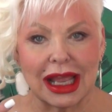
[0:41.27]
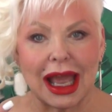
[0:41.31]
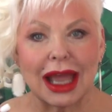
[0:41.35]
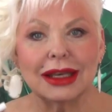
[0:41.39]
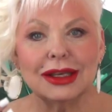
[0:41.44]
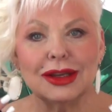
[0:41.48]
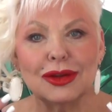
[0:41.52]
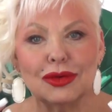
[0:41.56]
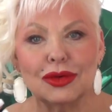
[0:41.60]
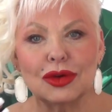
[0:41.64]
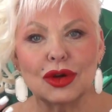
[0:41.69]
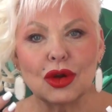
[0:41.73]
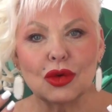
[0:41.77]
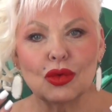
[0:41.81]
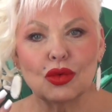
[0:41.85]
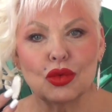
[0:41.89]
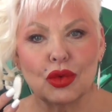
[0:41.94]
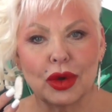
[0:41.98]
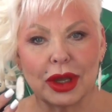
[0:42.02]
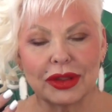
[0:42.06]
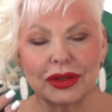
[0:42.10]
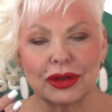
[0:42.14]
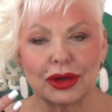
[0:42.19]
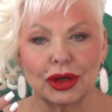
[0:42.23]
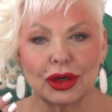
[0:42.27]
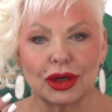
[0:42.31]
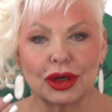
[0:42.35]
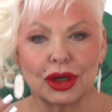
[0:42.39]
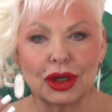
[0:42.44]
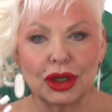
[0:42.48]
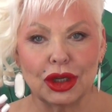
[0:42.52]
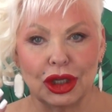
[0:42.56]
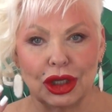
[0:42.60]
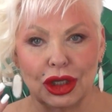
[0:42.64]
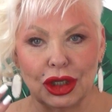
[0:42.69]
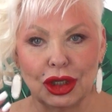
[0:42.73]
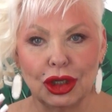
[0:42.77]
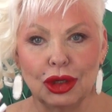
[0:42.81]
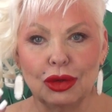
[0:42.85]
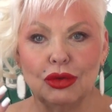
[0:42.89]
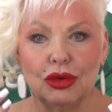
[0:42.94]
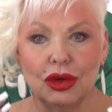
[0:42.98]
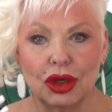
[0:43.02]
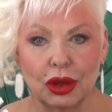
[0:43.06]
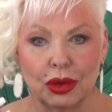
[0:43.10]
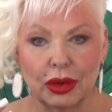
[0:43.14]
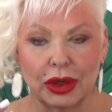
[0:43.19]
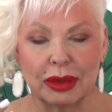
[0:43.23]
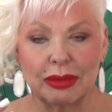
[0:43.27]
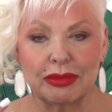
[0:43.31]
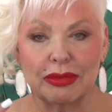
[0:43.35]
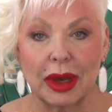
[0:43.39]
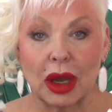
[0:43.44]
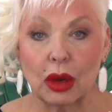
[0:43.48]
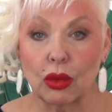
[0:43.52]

I don't know whether you knew it,